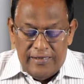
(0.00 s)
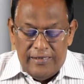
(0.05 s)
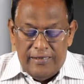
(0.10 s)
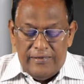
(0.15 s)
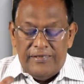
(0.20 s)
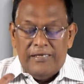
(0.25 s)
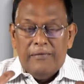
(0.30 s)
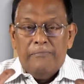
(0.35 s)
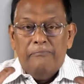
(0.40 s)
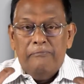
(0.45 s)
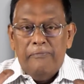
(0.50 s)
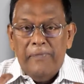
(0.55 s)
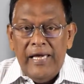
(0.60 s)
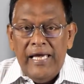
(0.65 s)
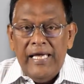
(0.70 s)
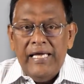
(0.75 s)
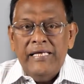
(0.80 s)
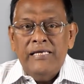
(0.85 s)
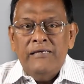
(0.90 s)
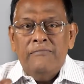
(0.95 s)
the
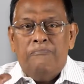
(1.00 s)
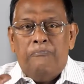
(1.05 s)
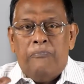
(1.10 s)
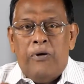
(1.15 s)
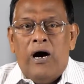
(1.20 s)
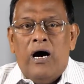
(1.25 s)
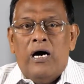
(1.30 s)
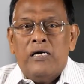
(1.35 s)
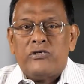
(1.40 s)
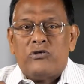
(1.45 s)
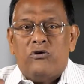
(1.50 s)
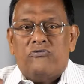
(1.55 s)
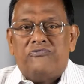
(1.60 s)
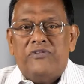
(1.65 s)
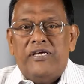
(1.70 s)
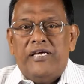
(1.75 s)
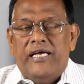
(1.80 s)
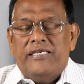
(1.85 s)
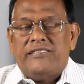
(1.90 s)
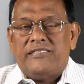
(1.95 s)
main part of
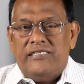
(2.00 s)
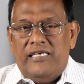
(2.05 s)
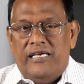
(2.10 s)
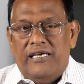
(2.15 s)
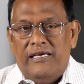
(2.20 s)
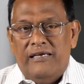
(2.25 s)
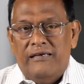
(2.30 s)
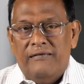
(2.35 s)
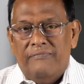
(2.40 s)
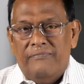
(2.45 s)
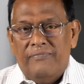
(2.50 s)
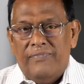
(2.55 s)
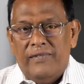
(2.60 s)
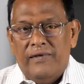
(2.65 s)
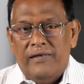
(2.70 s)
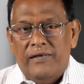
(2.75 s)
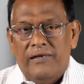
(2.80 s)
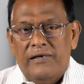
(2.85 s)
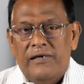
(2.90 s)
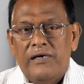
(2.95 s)
the essay.
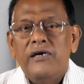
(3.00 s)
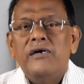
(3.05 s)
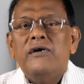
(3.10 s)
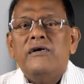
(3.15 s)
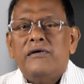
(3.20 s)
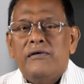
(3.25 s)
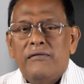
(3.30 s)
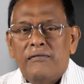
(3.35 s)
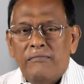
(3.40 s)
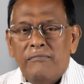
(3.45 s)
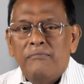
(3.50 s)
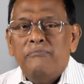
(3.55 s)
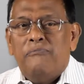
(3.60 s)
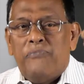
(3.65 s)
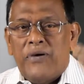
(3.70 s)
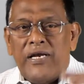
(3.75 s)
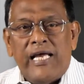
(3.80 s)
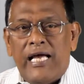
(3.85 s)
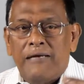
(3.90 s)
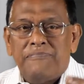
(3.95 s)

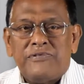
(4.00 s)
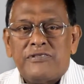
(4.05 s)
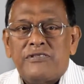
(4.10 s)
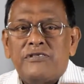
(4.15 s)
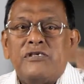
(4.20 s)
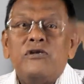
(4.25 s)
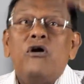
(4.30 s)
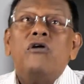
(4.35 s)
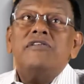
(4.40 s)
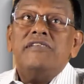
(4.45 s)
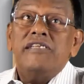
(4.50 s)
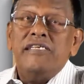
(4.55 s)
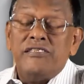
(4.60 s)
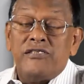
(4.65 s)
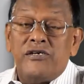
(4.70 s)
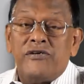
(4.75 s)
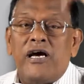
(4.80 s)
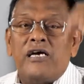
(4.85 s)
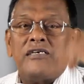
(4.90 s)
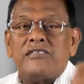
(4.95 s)
Perhaps not the
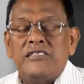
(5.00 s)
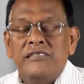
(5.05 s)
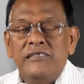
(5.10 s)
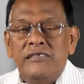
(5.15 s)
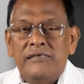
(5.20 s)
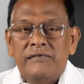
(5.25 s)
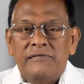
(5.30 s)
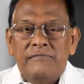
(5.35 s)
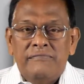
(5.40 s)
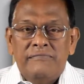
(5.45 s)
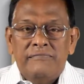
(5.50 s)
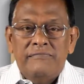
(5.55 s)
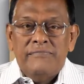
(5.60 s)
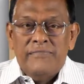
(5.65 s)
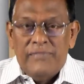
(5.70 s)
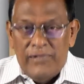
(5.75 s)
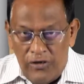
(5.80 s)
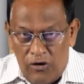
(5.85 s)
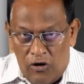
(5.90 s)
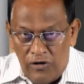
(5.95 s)
introduction,
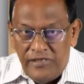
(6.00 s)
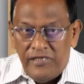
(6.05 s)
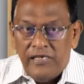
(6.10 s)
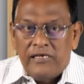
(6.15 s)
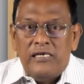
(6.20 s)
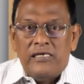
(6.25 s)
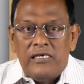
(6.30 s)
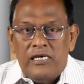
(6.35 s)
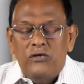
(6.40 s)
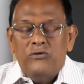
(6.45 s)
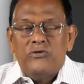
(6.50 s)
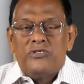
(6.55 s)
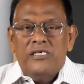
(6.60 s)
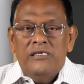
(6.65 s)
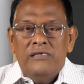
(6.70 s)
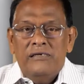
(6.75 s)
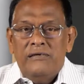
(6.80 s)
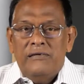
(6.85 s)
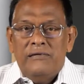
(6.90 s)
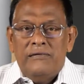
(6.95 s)
not the
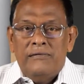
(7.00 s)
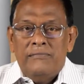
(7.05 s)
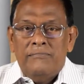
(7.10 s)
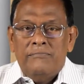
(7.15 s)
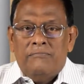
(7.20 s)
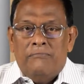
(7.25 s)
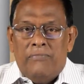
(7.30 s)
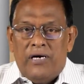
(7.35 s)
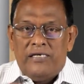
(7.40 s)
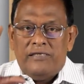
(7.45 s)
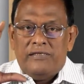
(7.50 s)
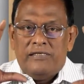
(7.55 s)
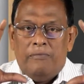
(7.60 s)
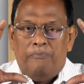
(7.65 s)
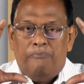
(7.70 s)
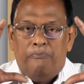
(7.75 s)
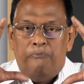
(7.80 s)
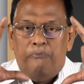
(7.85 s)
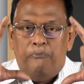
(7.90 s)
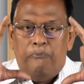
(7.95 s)
conclusion, but the
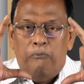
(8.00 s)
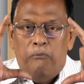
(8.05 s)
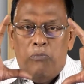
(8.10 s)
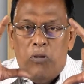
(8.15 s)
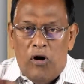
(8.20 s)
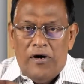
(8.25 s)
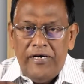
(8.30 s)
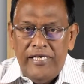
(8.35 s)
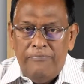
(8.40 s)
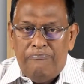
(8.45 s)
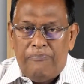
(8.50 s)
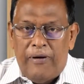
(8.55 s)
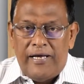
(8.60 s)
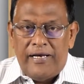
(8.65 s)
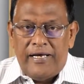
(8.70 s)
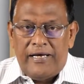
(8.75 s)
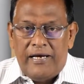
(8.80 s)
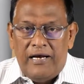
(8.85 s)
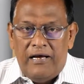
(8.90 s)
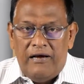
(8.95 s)
body
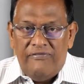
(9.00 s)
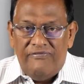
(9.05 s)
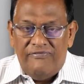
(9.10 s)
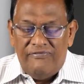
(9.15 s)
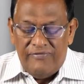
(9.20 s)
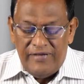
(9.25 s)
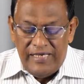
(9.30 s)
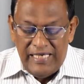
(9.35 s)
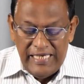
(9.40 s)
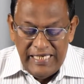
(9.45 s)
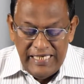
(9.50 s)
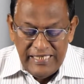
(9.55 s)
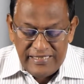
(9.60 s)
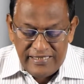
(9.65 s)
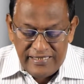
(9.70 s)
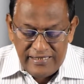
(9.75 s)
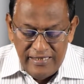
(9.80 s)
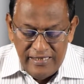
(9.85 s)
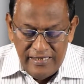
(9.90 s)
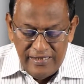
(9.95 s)
paragraph
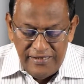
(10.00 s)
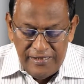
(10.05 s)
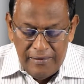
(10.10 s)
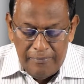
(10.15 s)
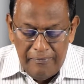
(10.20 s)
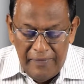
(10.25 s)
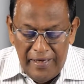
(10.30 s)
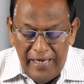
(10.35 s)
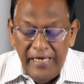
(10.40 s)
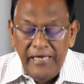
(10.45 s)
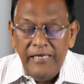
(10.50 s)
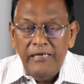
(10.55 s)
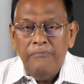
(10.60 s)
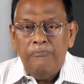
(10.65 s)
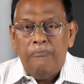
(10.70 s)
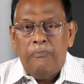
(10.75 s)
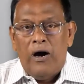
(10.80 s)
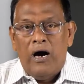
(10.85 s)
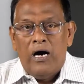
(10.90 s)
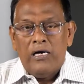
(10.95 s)
is the main
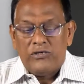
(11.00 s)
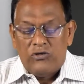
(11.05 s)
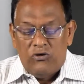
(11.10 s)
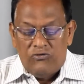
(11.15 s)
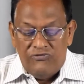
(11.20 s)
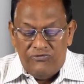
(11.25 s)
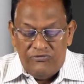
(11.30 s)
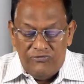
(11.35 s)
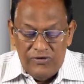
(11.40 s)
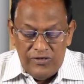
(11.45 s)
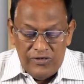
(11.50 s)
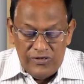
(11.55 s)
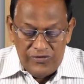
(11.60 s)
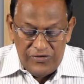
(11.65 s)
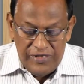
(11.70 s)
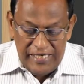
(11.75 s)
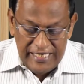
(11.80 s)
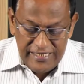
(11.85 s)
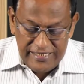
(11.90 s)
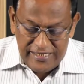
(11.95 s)
part of
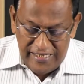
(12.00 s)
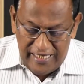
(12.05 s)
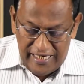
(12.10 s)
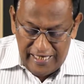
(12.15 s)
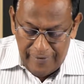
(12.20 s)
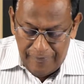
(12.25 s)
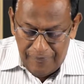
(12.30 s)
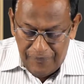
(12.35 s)
the essay.